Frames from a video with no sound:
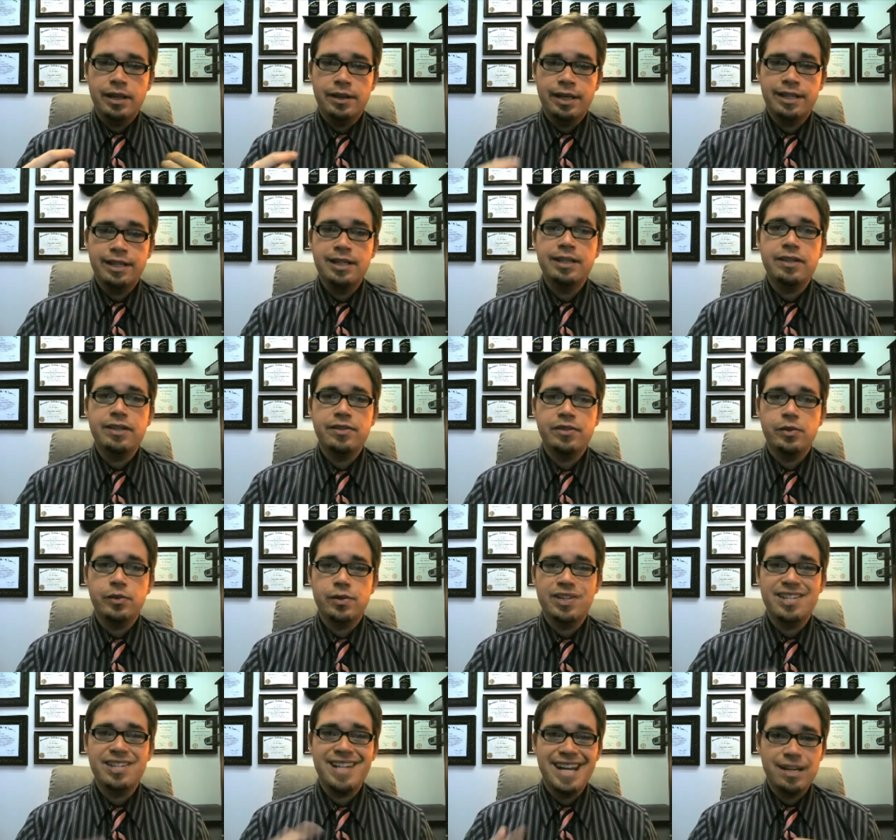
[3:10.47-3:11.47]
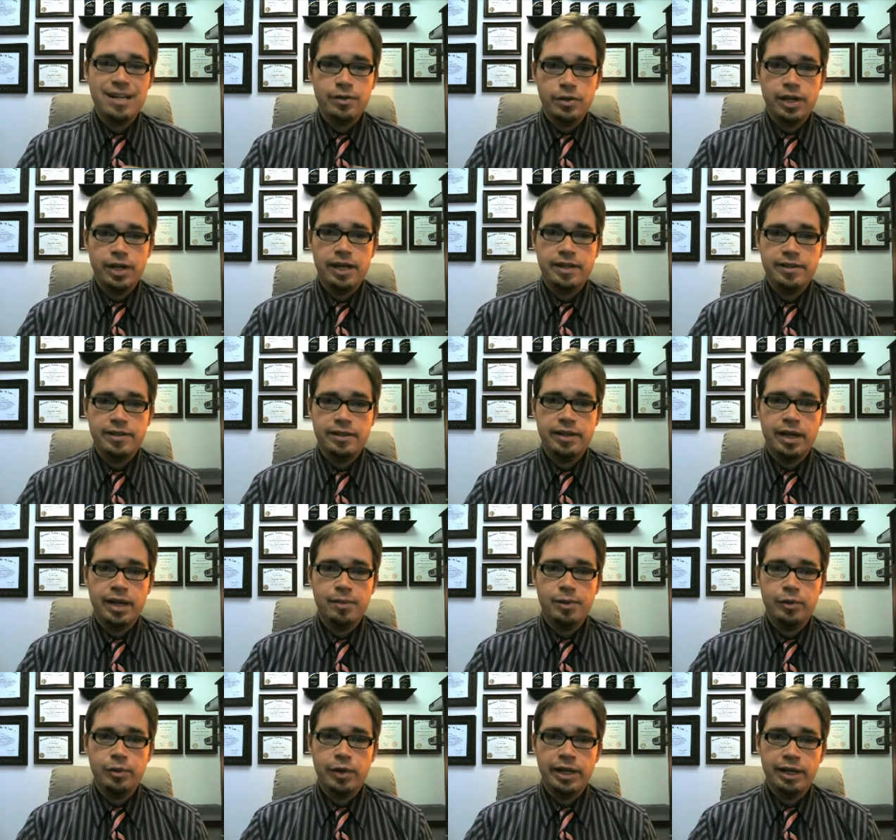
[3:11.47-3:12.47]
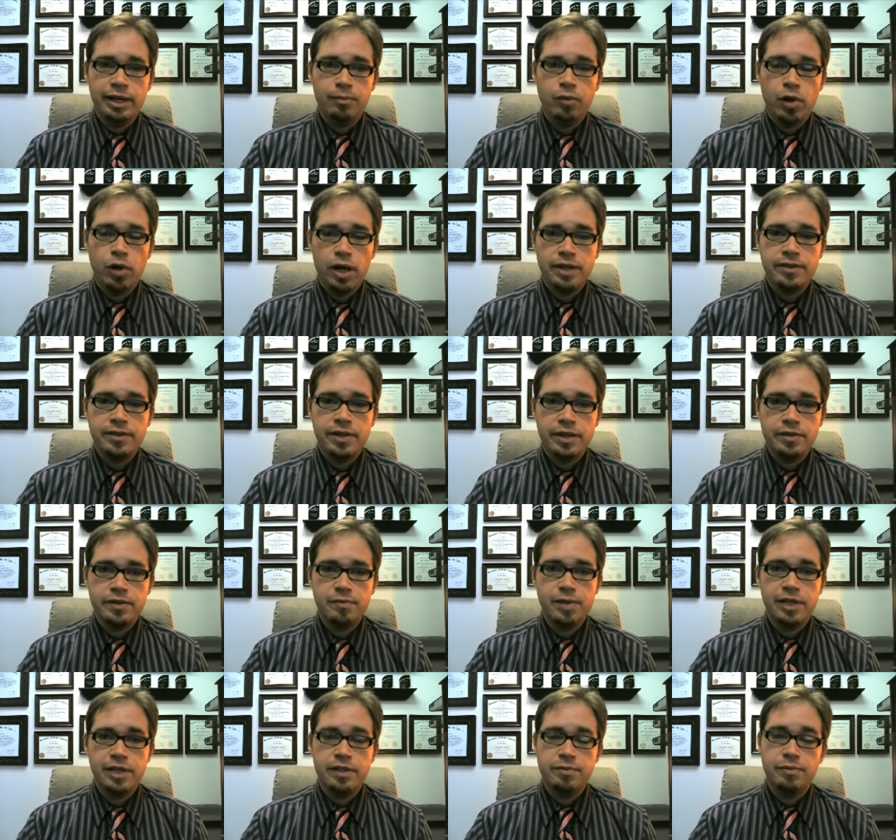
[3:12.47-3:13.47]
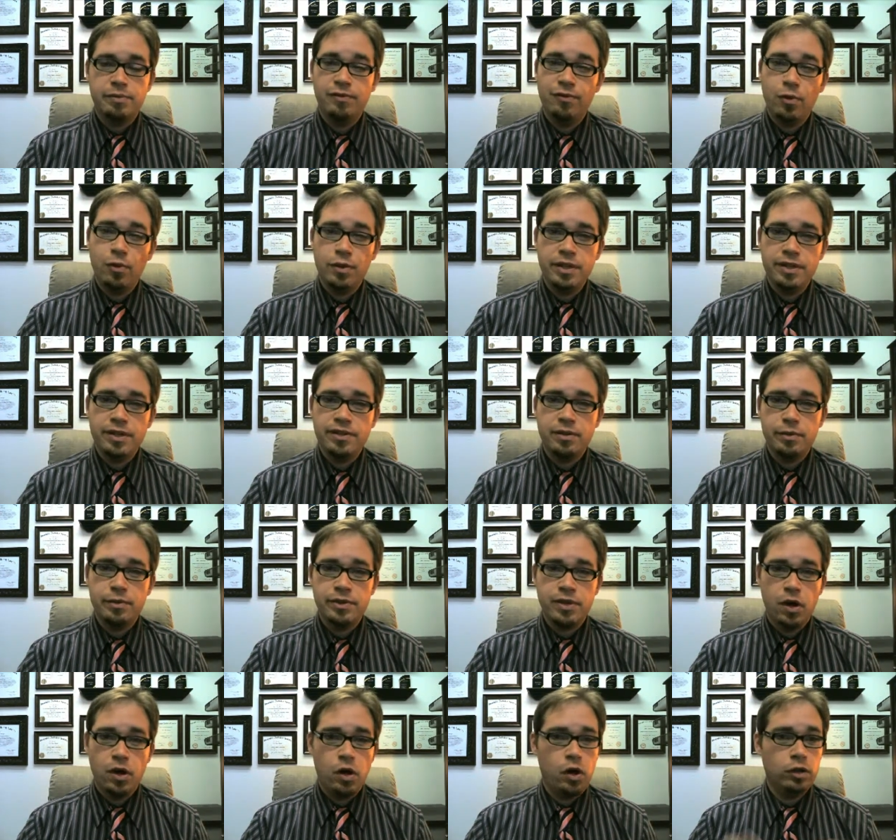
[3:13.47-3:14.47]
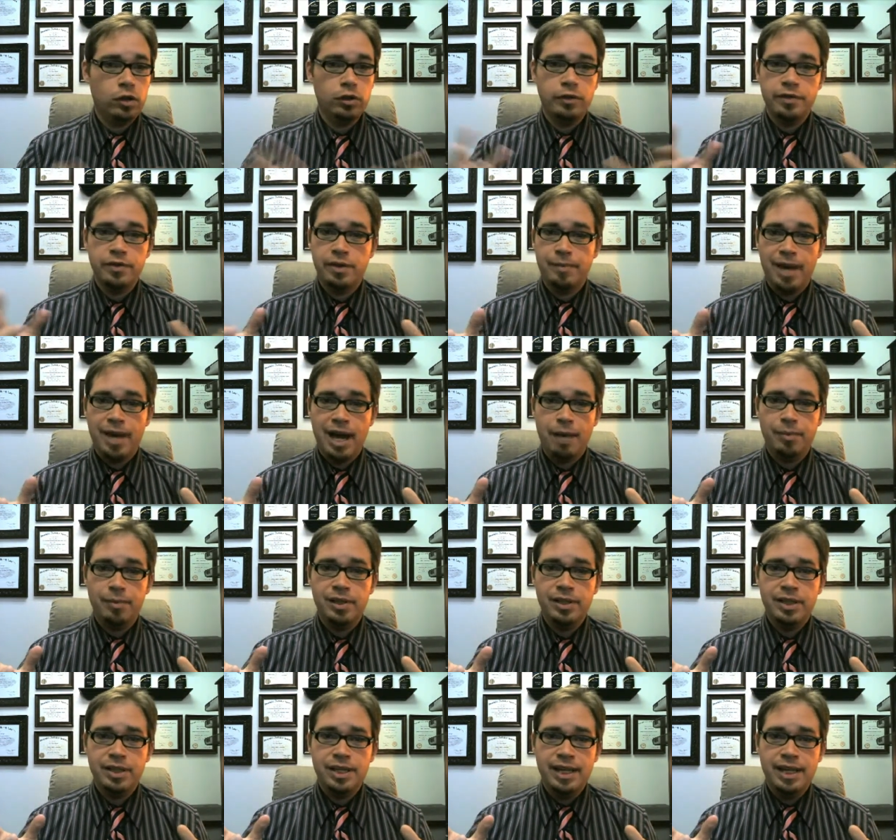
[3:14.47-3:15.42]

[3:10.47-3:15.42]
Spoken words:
They did this to standardize the diamond grading process because before this it was all over the map